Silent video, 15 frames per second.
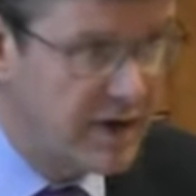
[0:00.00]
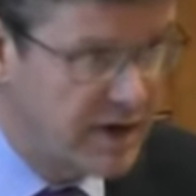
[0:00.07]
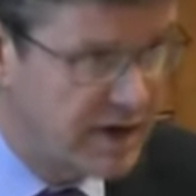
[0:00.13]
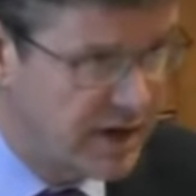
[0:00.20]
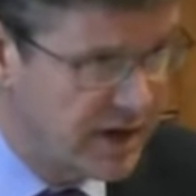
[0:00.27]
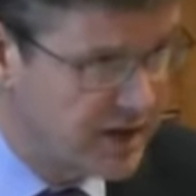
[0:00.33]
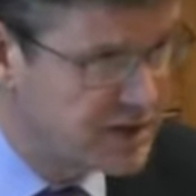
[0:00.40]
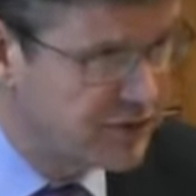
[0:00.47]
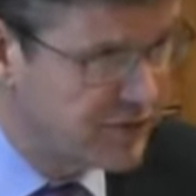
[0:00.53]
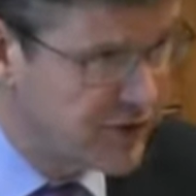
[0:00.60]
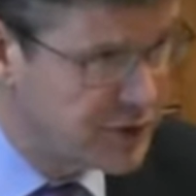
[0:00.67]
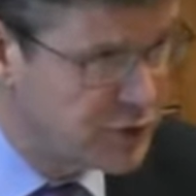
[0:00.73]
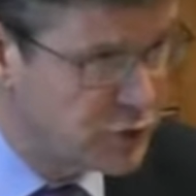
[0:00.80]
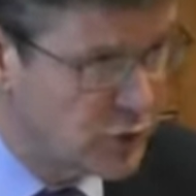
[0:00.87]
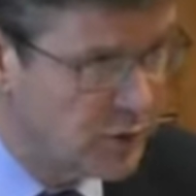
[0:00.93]
insofar as
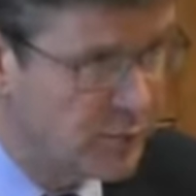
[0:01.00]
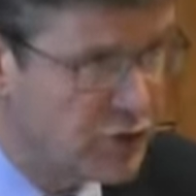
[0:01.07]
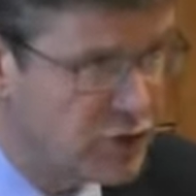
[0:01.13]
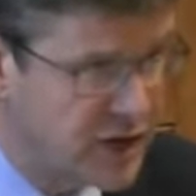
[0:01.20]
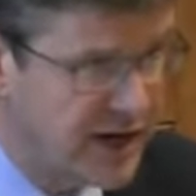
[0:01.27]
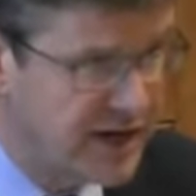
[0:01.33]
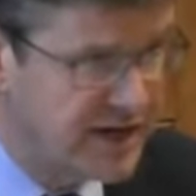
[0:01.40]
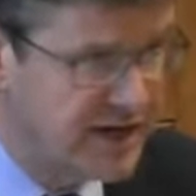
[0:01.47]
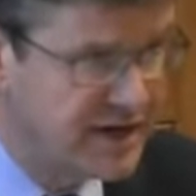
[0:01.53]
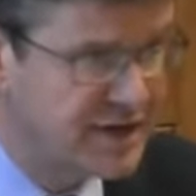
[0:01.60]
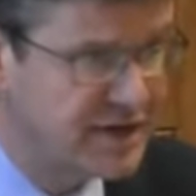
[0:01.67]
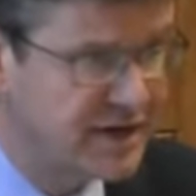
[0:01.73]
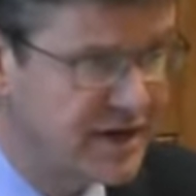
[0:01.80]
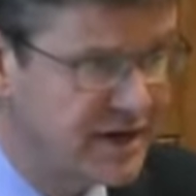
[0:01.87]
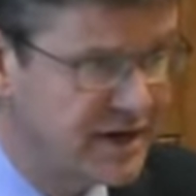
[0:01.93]
you can project it,
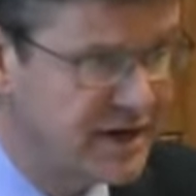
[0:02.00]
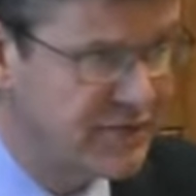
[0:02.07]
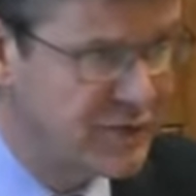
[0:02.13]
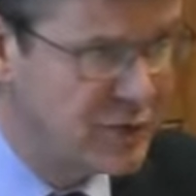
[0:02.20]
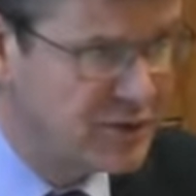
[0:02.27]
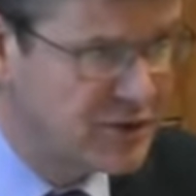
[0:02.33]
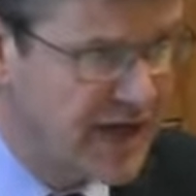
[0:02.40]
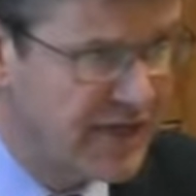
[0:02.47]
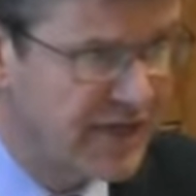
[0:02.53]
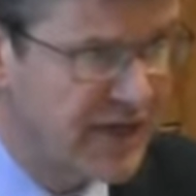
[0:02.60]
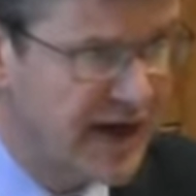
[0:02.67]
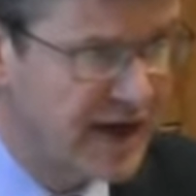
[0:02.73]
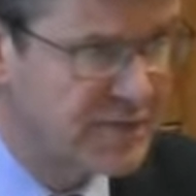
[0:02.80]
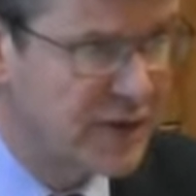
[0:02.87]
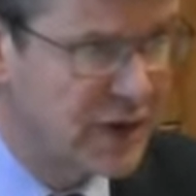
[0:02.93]
have you set
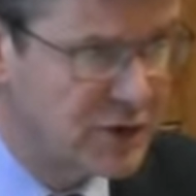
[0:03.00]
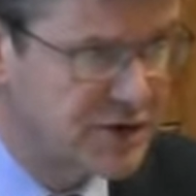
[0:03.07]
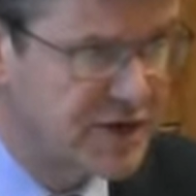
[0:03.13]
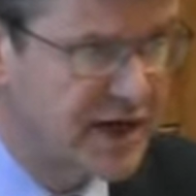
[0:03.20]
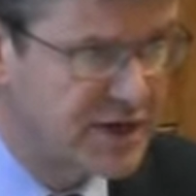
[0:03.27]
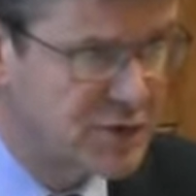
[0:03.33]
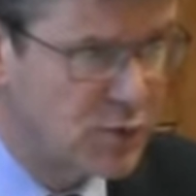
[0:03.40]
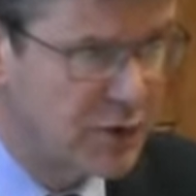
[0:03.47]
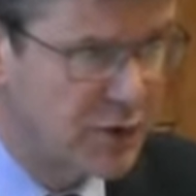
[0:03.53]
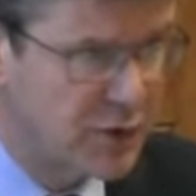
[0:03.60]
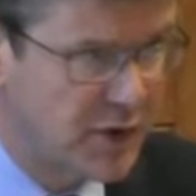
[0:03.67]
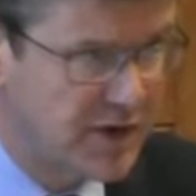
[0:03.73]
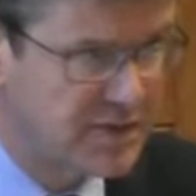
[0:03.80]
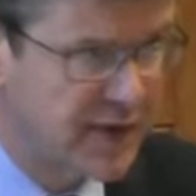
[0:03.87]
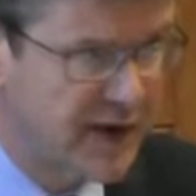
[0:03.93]
that because that's what you
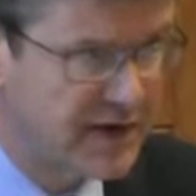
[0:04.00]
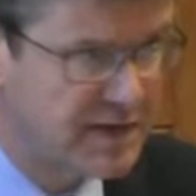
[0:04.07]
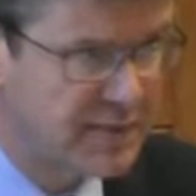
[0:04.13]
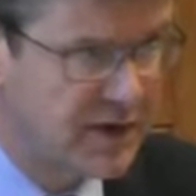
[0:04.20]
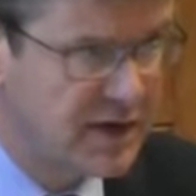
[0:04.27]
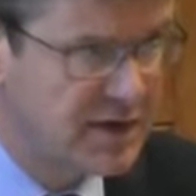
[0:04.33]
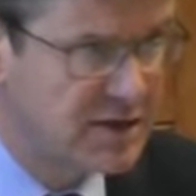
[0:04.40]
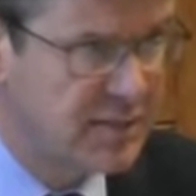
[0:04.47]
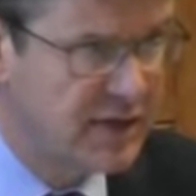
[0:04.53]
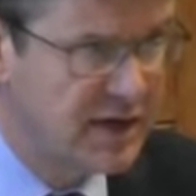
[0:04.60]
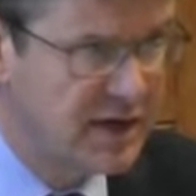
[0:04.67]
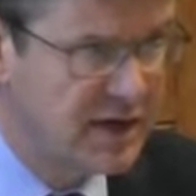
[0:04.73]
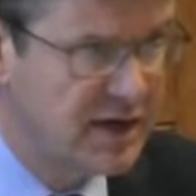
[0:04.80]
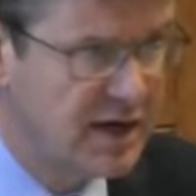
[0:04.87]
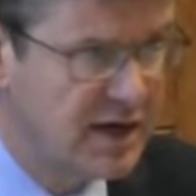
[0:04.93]
expect demand to be
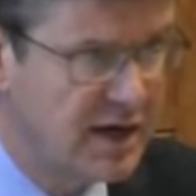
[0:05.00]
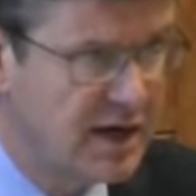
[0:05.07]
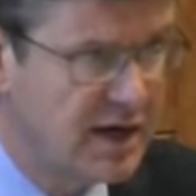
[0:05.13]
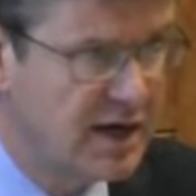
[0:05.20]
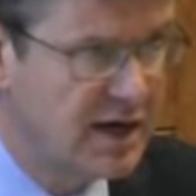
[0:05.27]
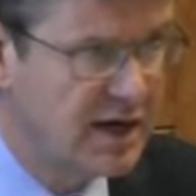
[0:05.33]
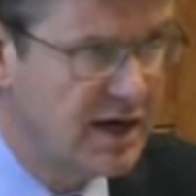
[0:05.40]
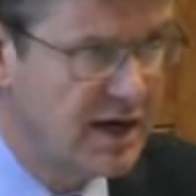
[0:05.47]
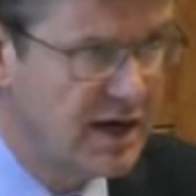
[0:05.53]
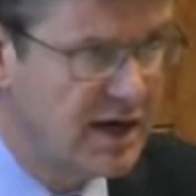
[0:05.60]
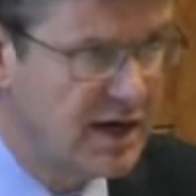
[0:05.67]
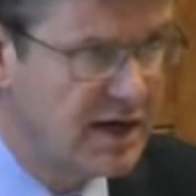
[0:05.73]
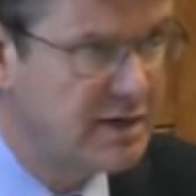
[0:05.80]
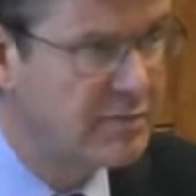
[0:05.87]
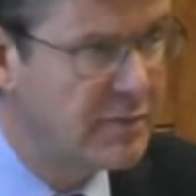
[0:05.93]
by
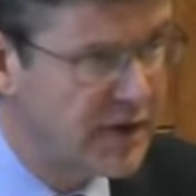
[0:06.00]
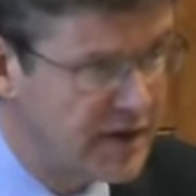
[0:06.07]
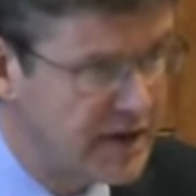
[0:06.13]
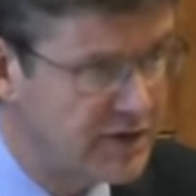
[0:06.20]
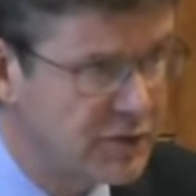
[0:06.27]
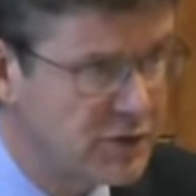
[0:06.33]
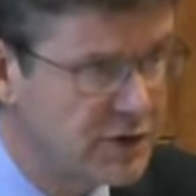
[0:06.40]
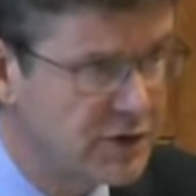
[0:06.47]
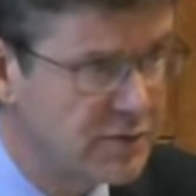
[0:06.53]
the end of October?